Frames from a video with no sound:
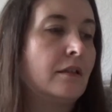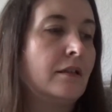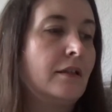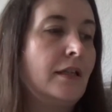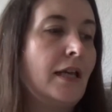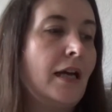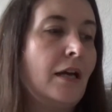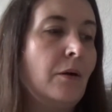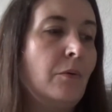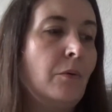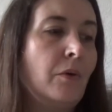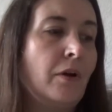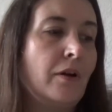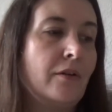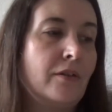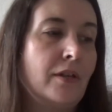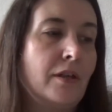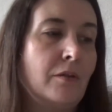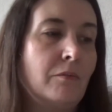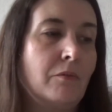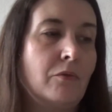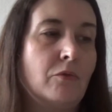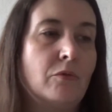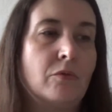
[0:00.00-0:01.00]
Now what I
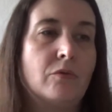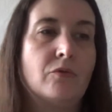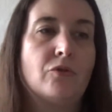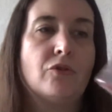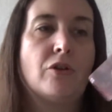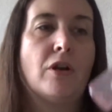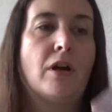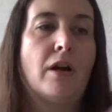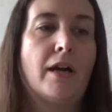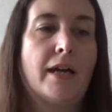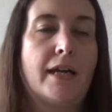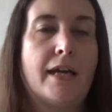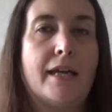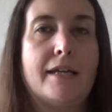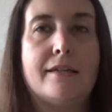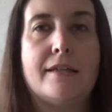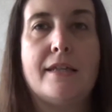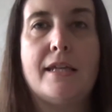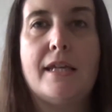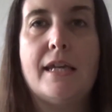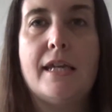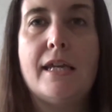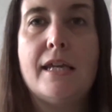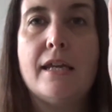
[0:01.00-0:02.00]
think we'll try is
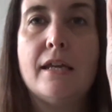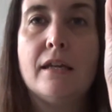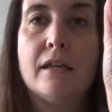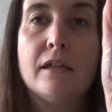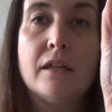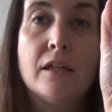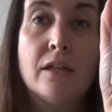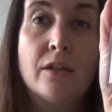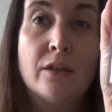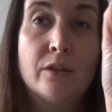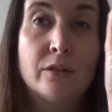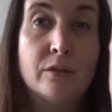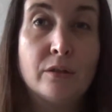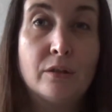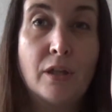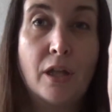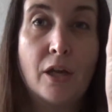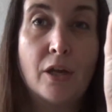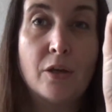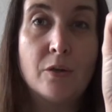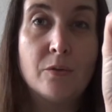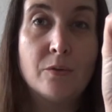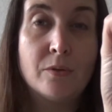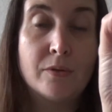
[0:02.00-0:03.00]
the
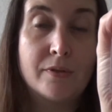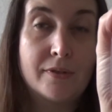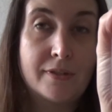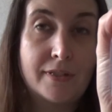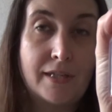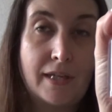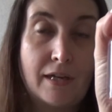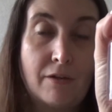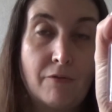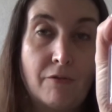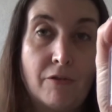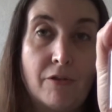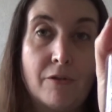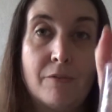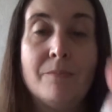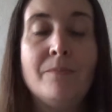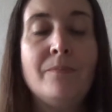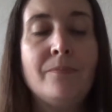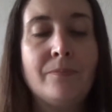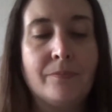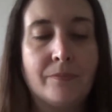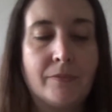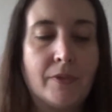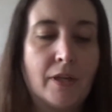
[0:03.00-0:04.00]
Glow
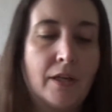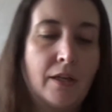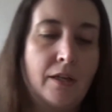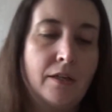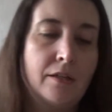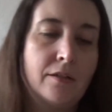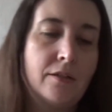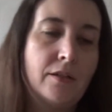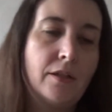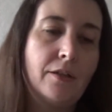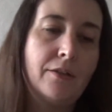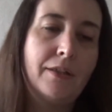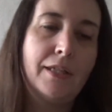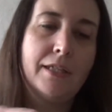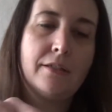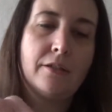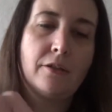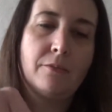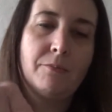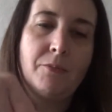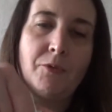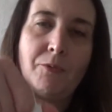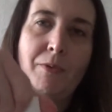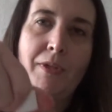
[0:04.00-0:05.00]
Serum. So this
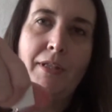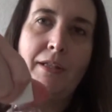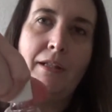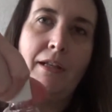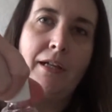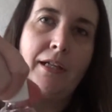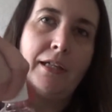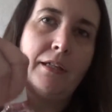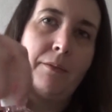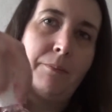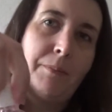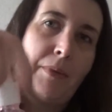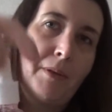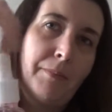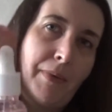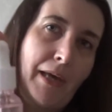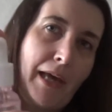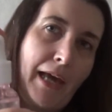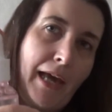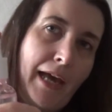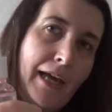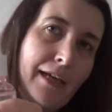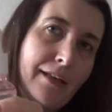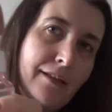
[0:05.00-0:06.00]
comes with like a
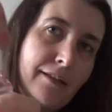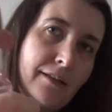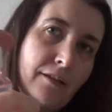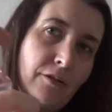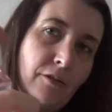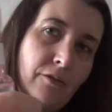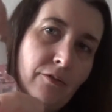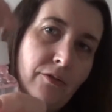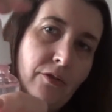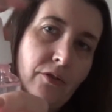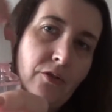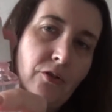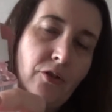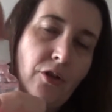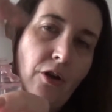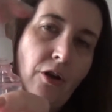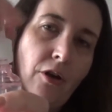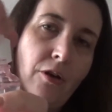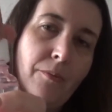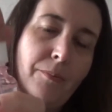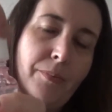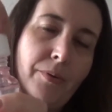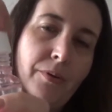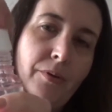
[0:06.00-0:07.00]
pipette on the
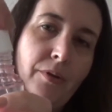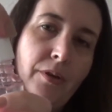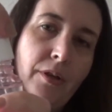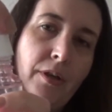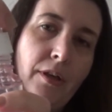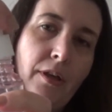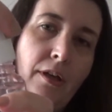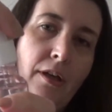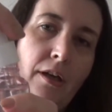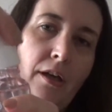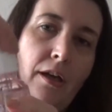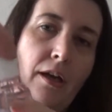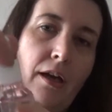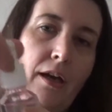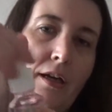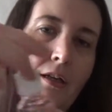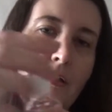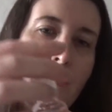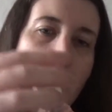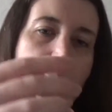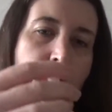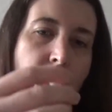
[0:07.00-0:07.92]
top, and